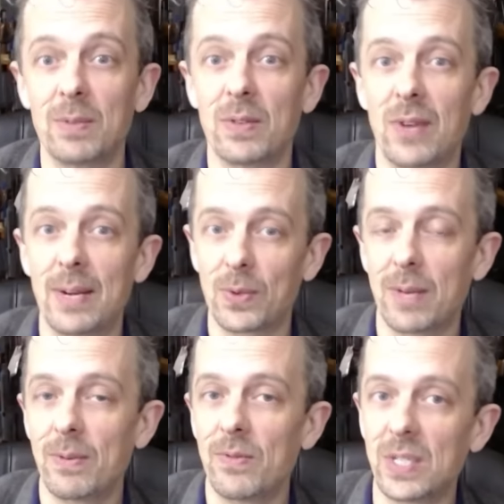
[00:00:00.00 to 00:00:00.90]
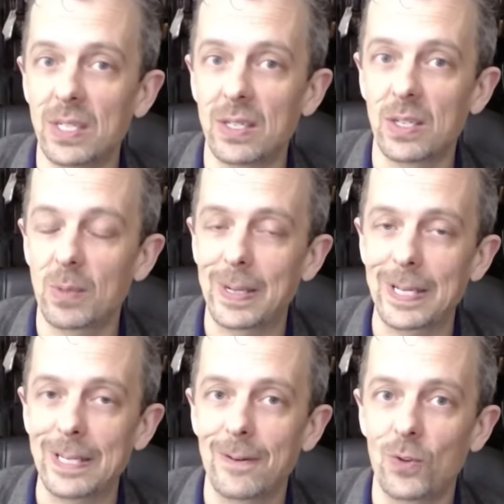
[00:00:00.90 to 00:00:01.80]
If you're able to come and visit us,
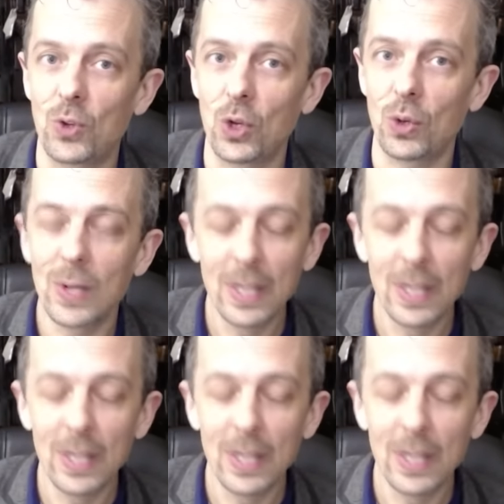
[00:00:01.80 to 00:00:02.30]
please do.